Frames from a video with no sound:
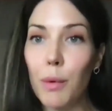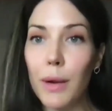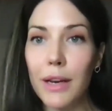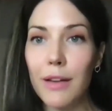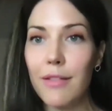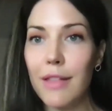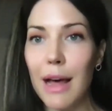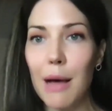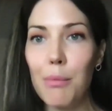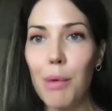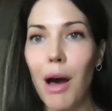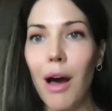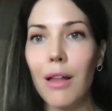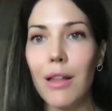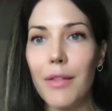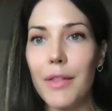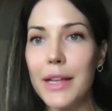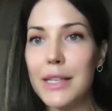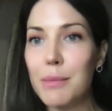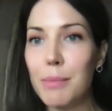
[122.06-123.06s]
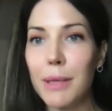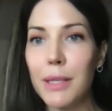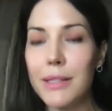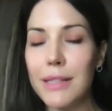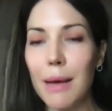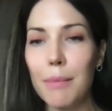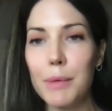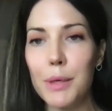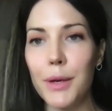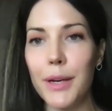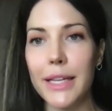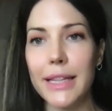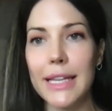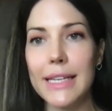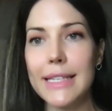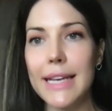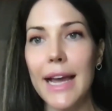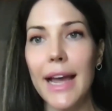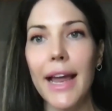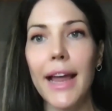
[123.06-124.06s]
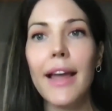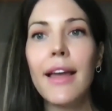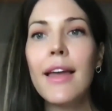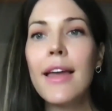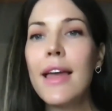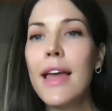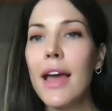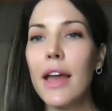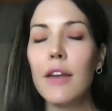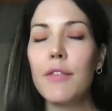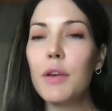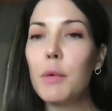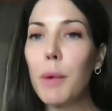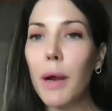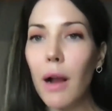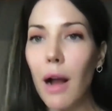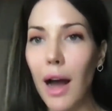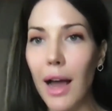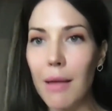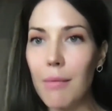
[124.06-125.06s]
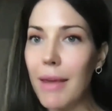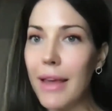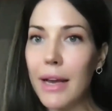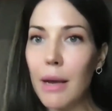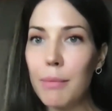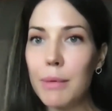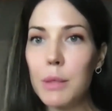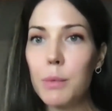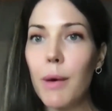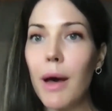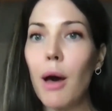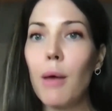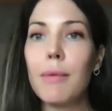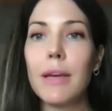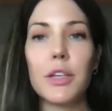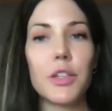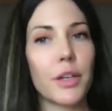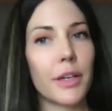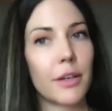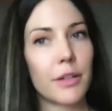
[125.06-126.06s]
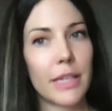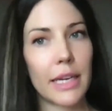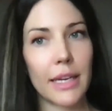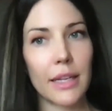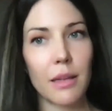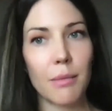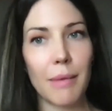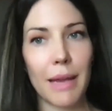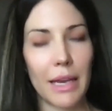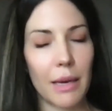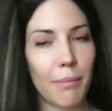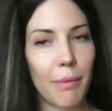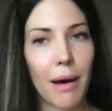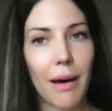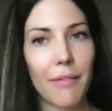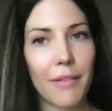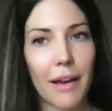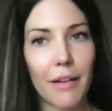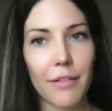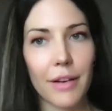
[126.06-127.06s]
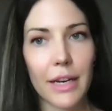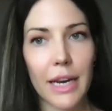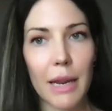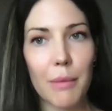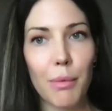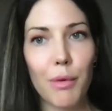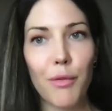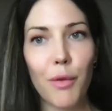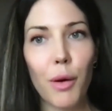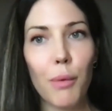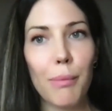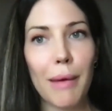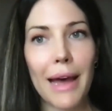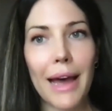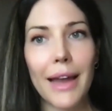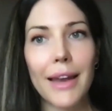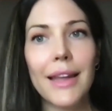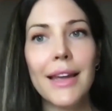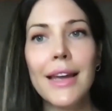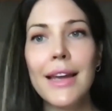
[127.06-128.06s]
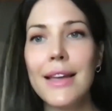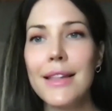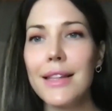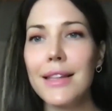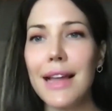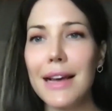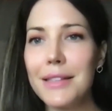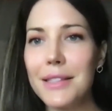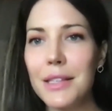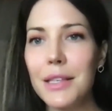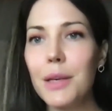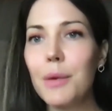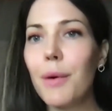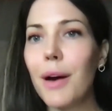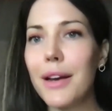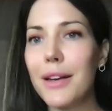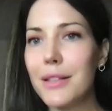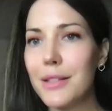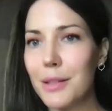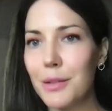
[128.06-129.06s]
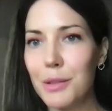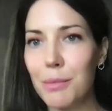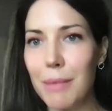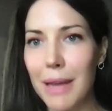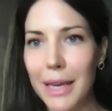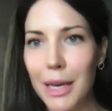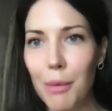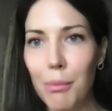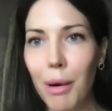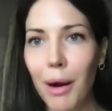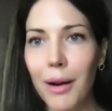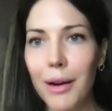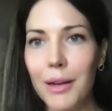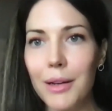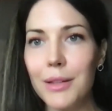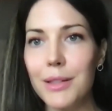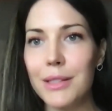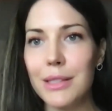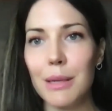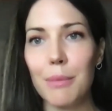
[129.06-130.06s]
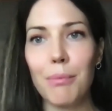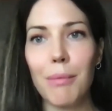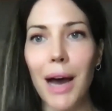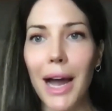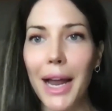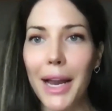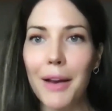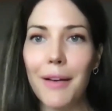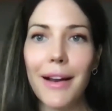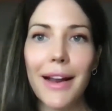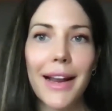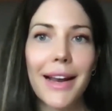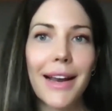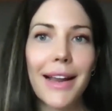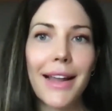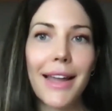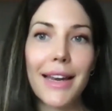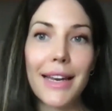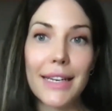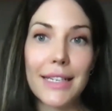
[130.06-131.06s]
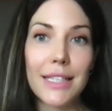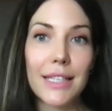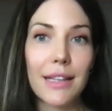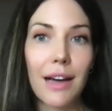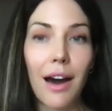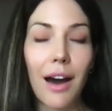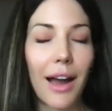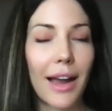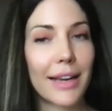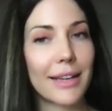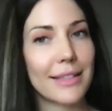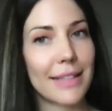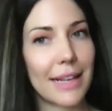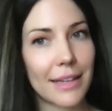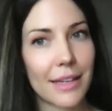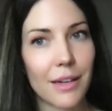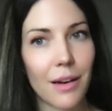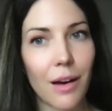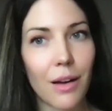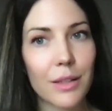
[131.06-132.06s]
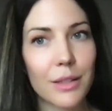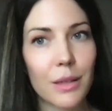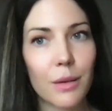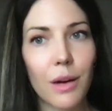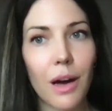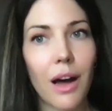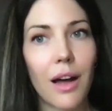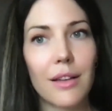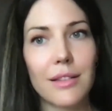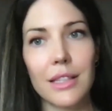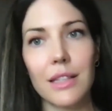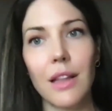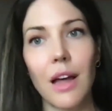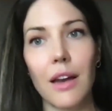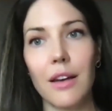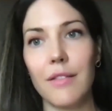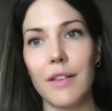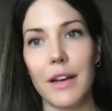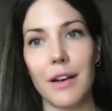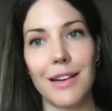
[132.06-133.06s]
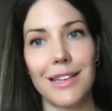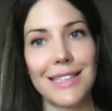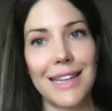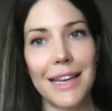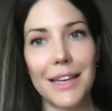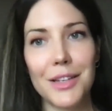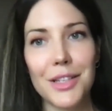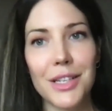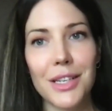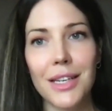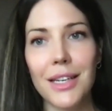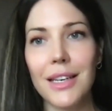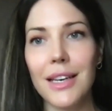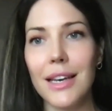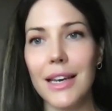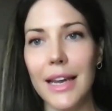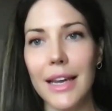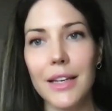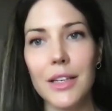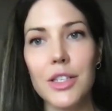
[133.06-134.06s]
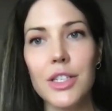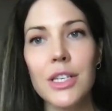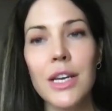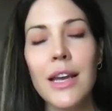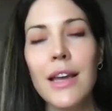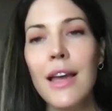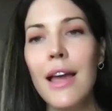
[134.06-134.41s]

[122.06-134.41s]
rid of that pollen that's built up during the day. And if you wear eye makeup as well, make sure you're taking the makeup off every night before bed. The last thing you want is those makeup particles to migrate and get into the eye, because that can also cause a lot of irritation and itch.